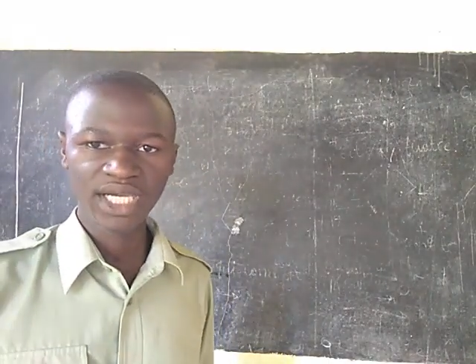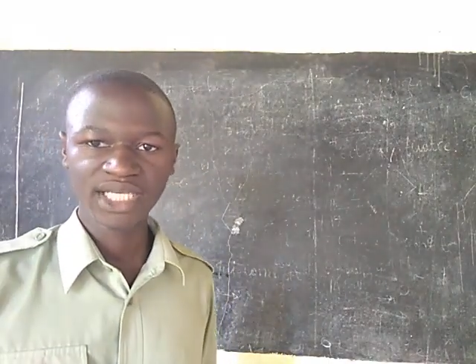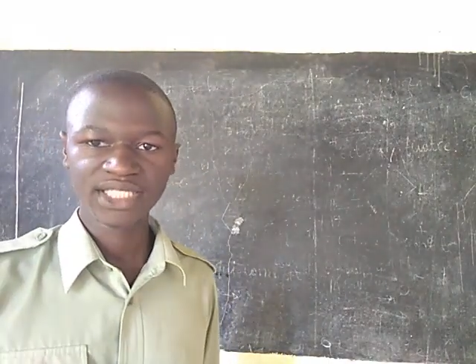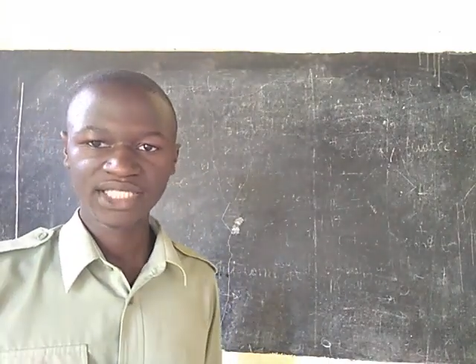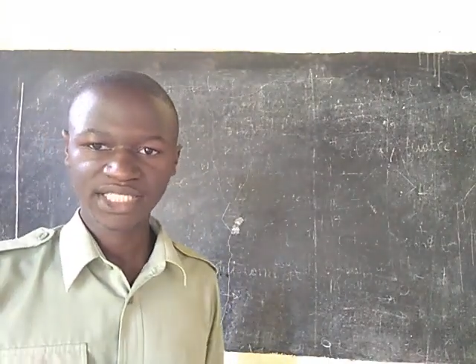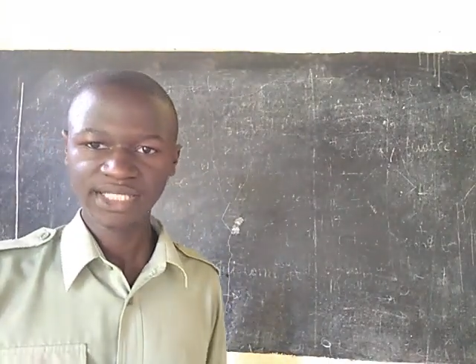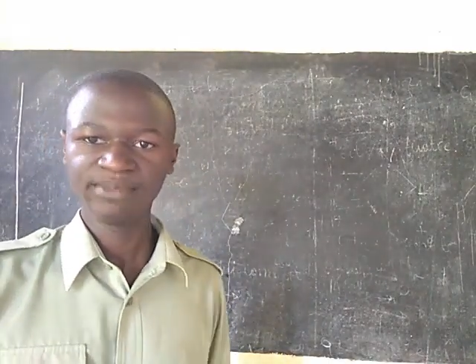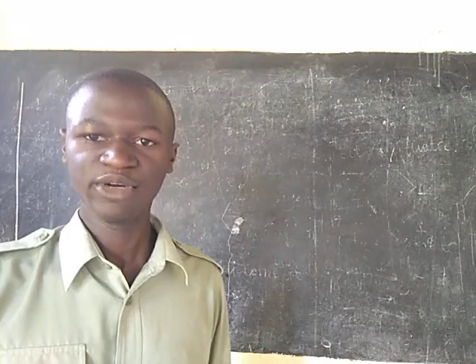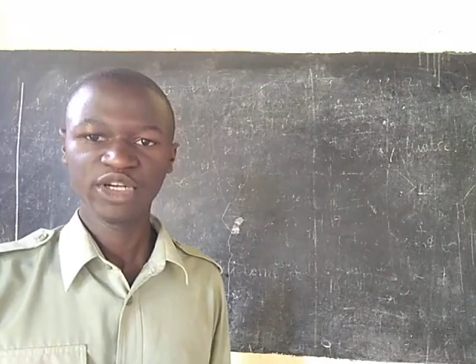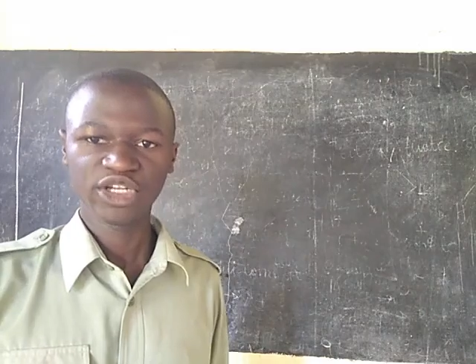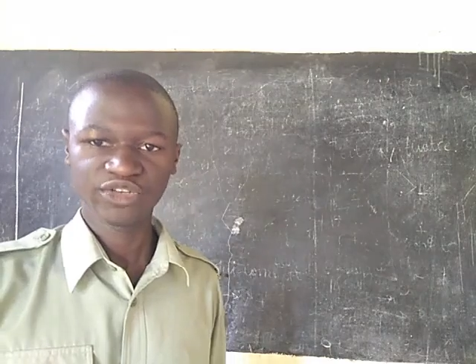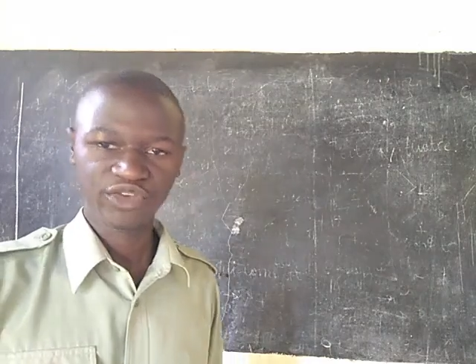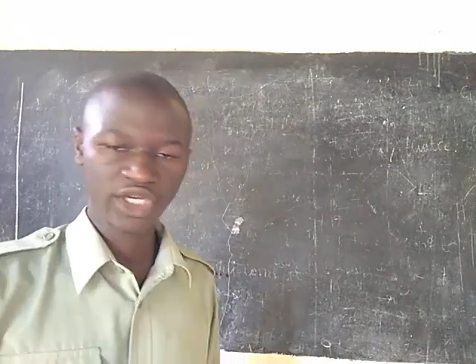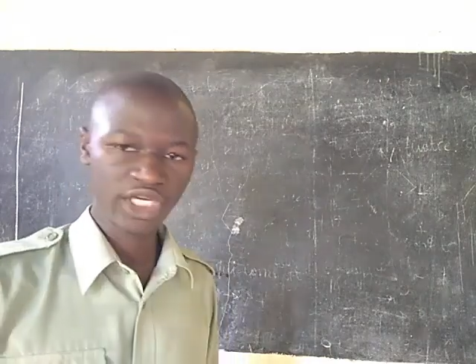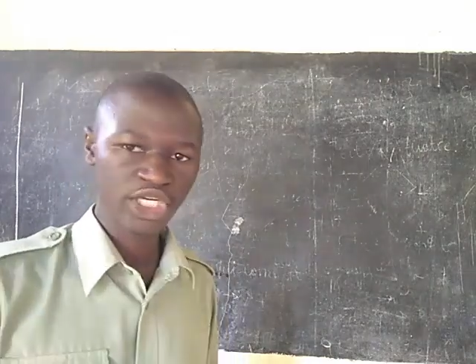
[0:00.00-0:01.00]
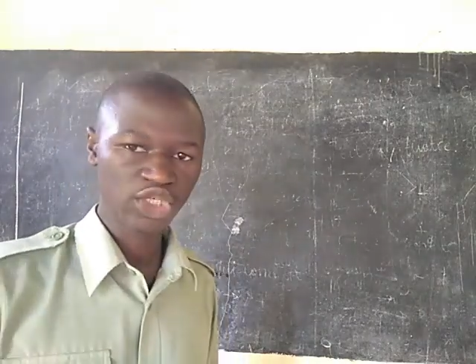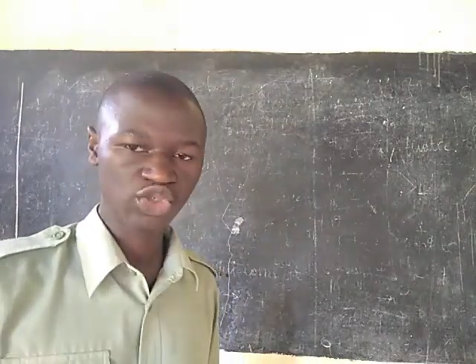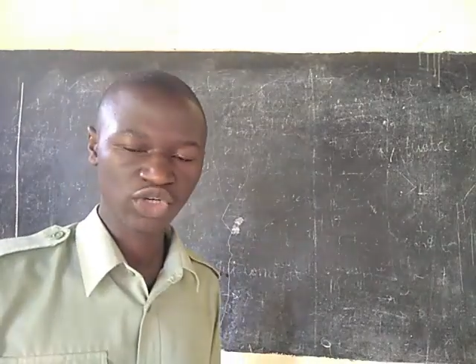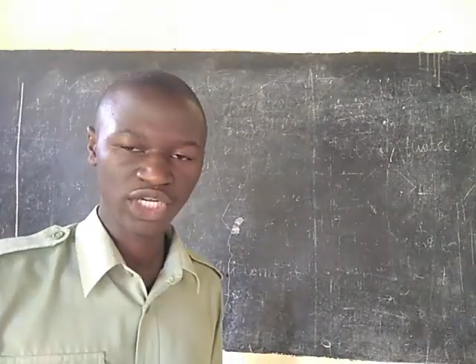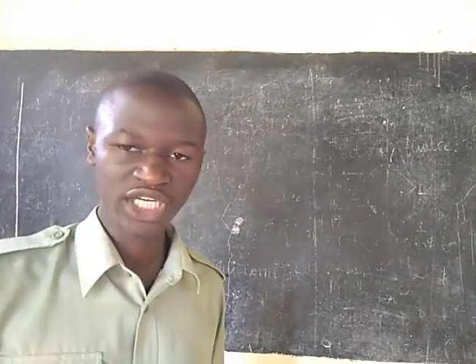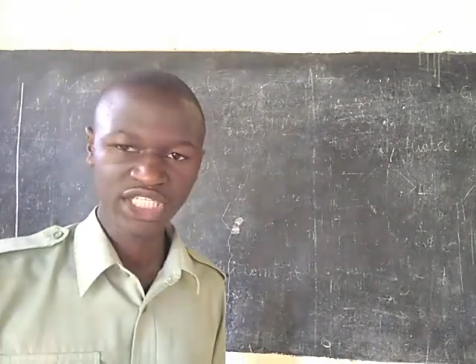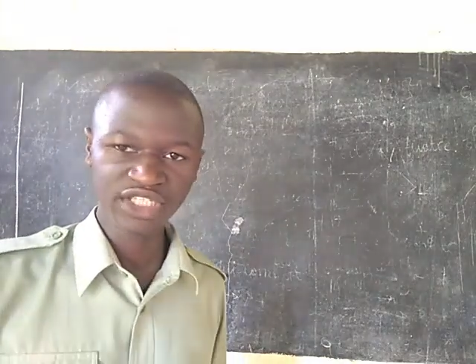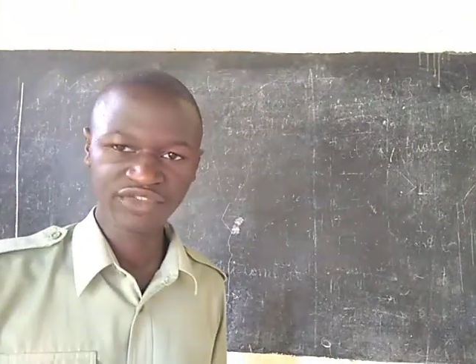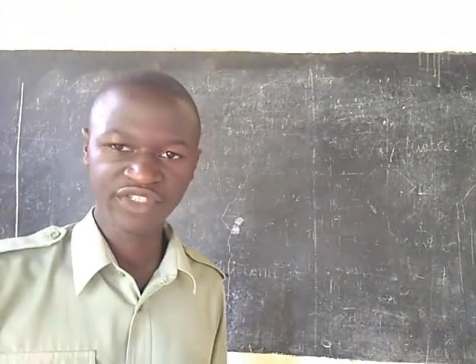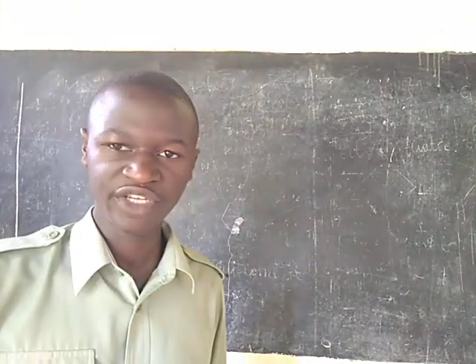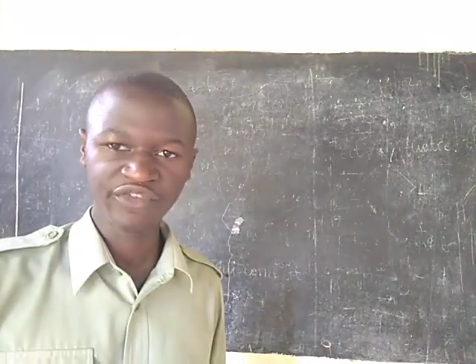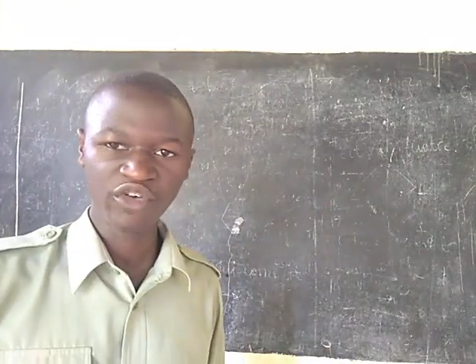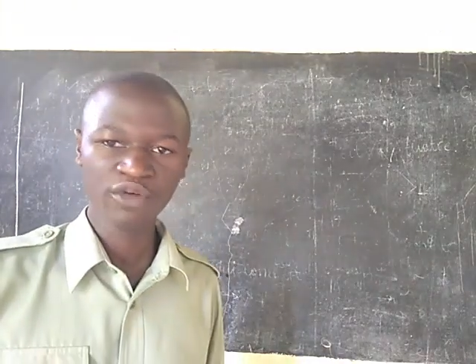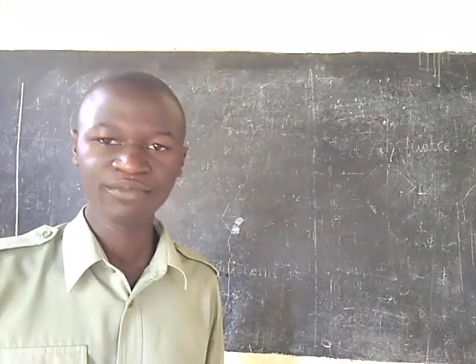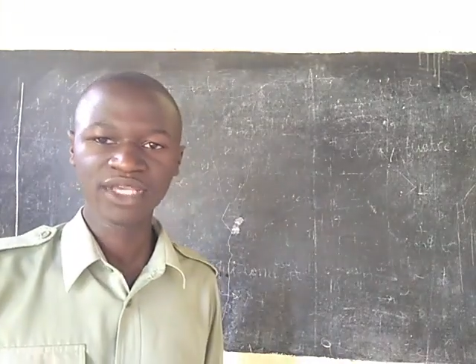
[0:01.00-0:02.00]
similar electronegativity,
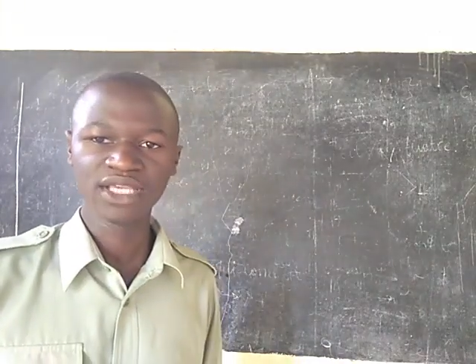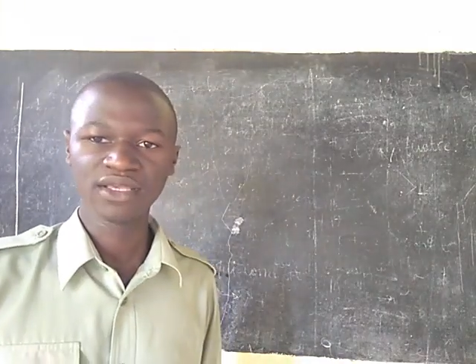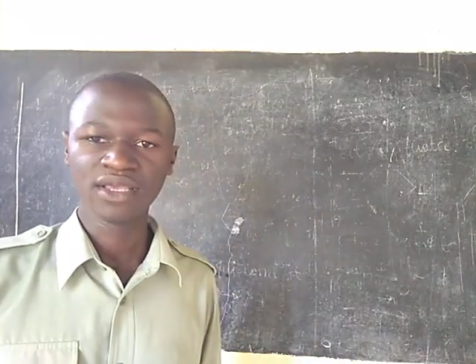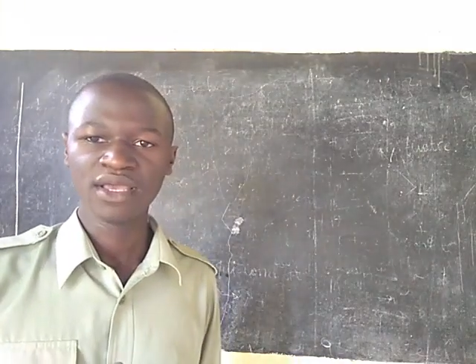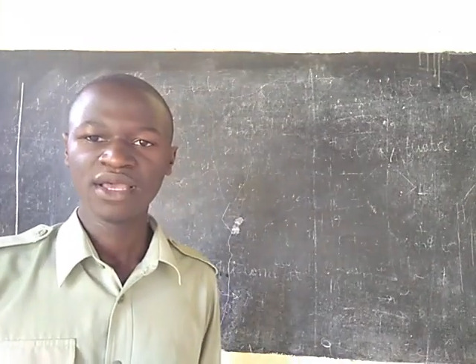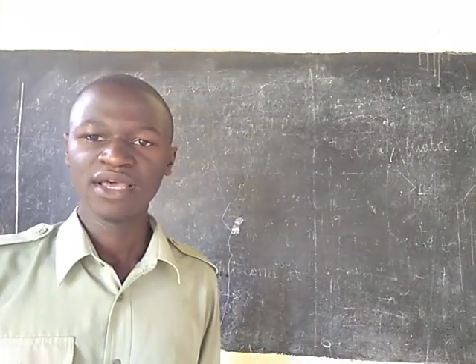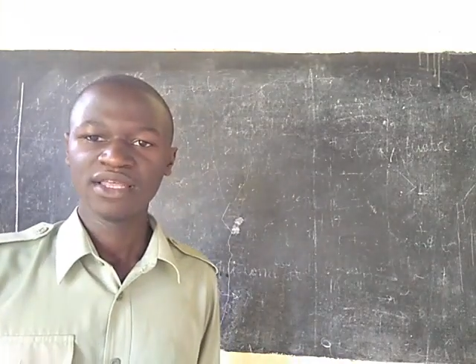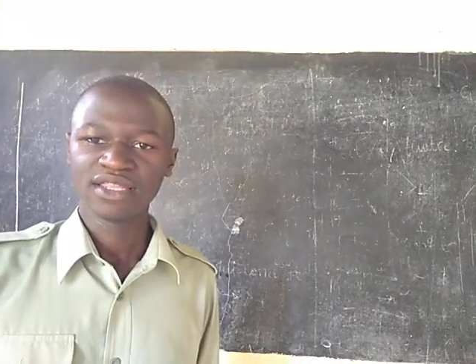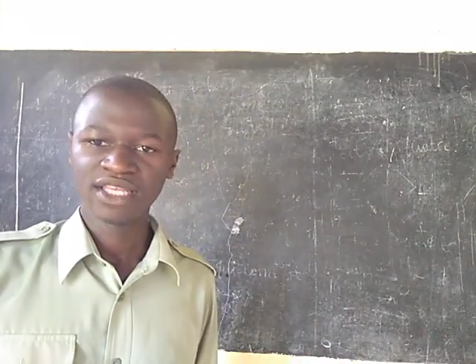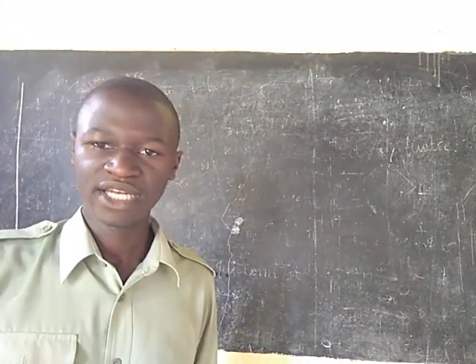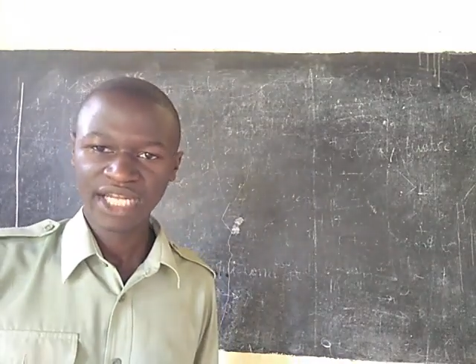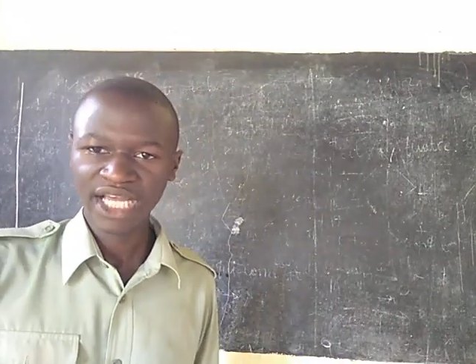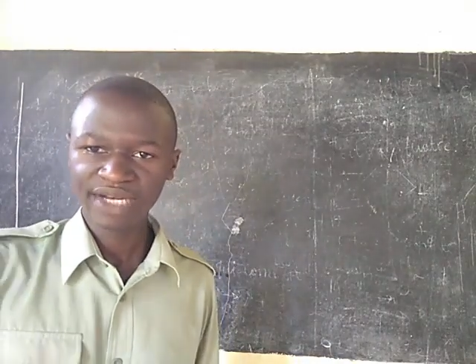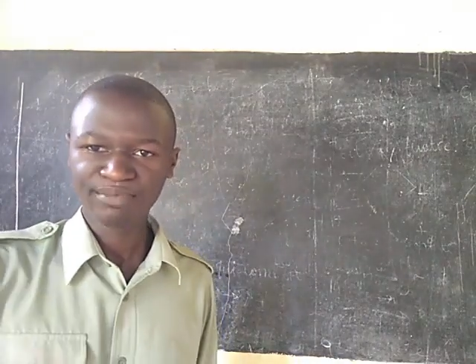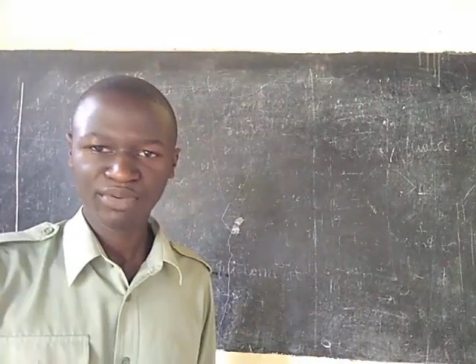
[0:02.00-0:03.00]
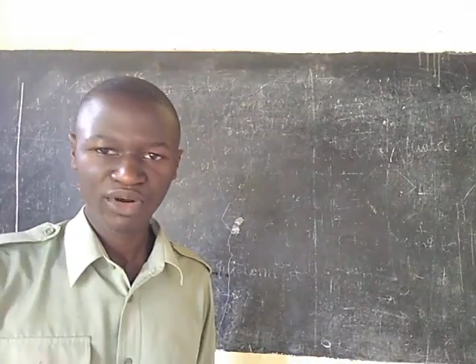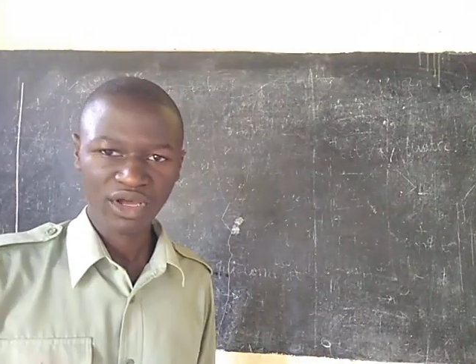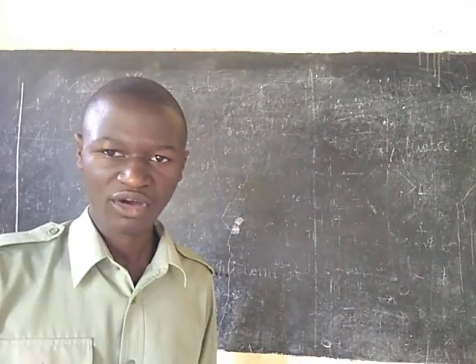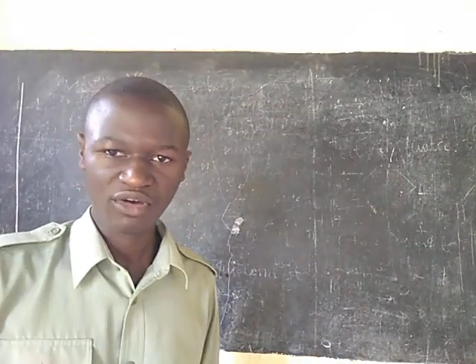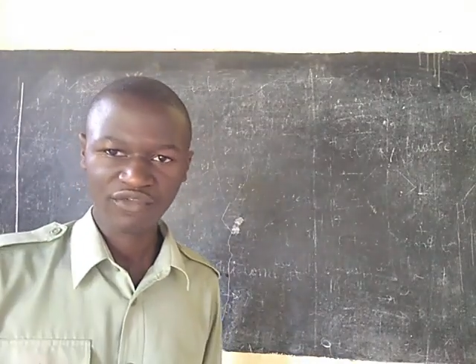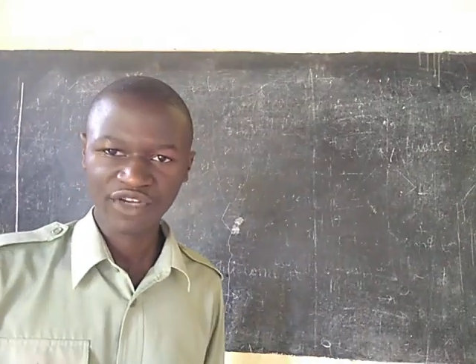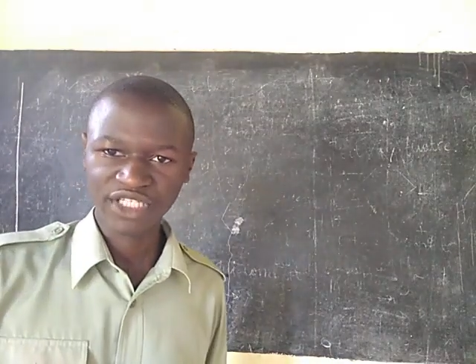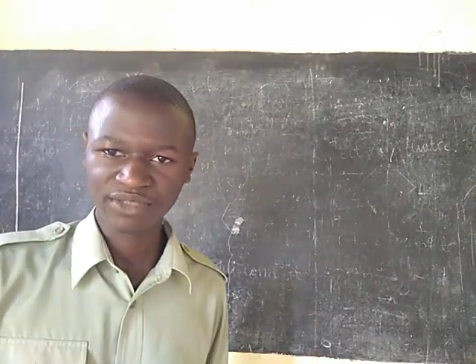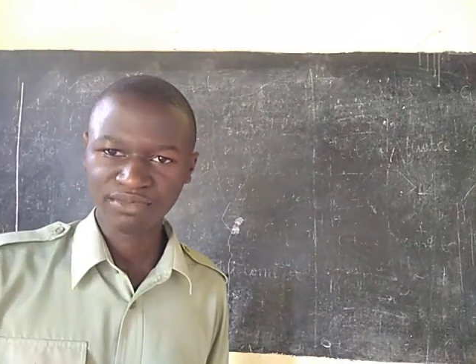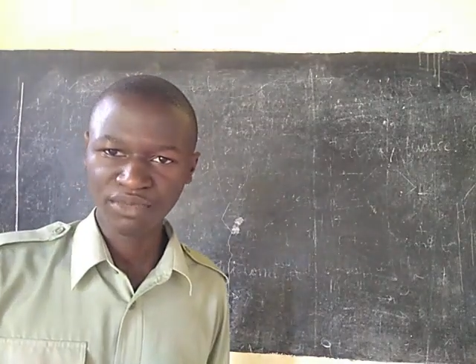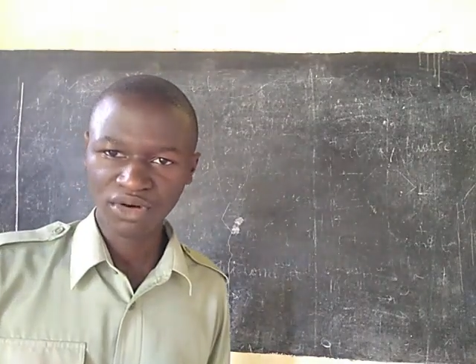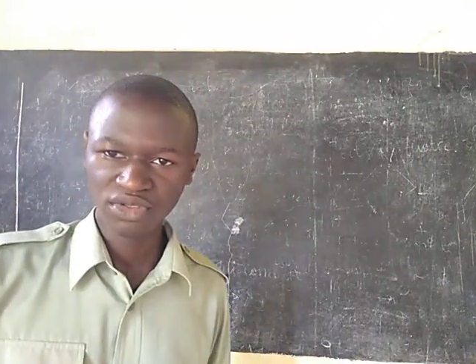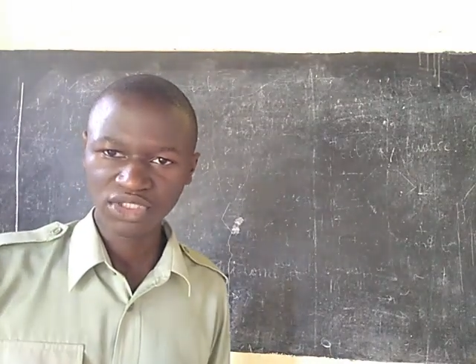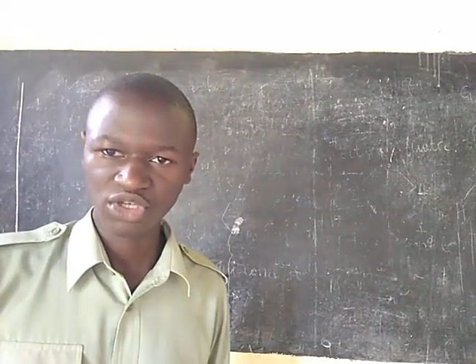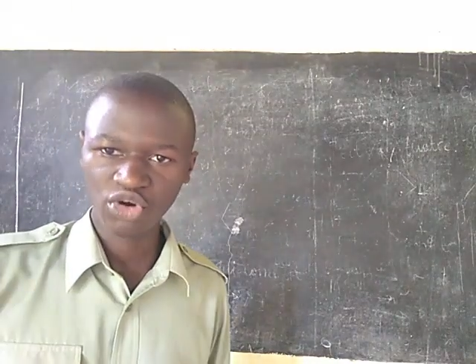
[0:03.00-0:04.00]
forming the non-polar covalent bond,